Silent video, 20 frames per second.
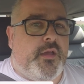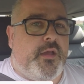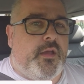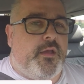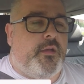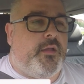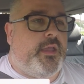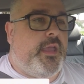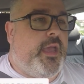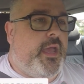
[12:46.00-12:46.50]

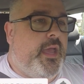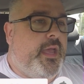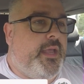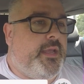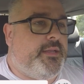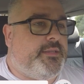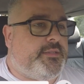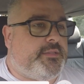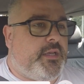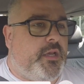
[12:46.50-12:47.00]

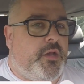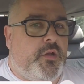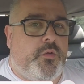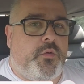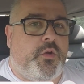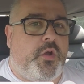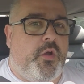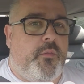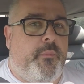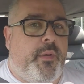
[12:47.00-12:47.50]
Okay,
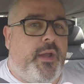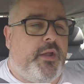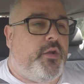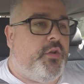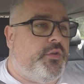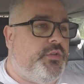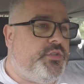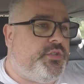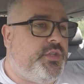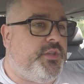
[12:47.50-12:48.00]
so go back
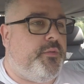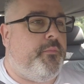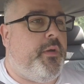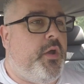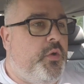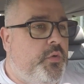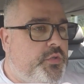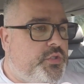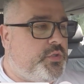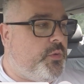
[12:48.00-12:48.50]
onto the
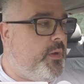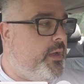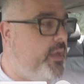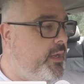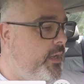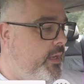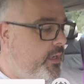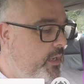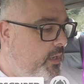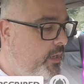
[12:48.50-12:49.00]

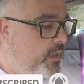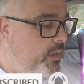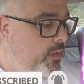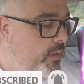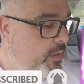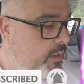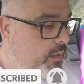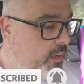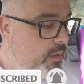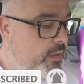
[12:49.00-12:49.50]
motorway.
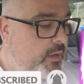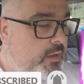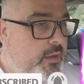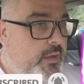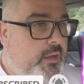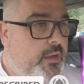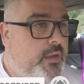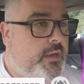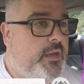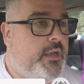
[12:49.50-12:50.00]

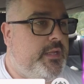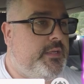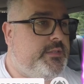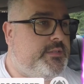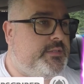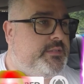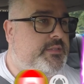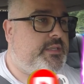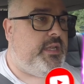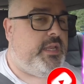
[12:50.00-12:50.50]
Let's
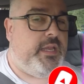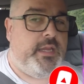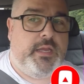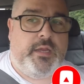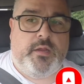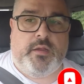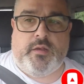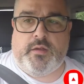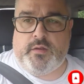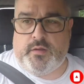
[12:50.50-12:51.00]

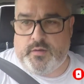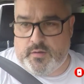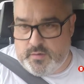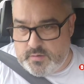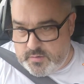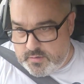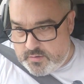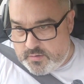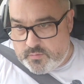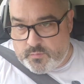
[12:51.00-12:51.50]
see
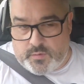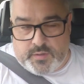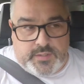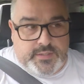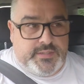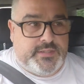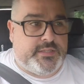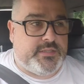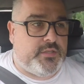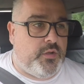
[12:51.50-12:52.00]
what
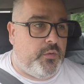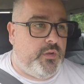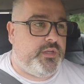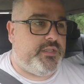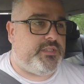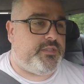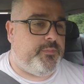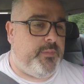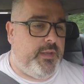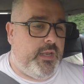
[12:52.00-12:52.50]
this is
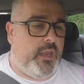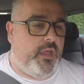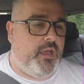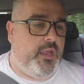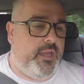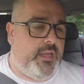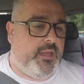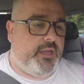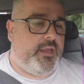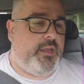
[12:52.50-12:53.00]
going to be
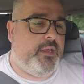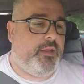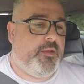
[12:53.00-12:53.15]
like.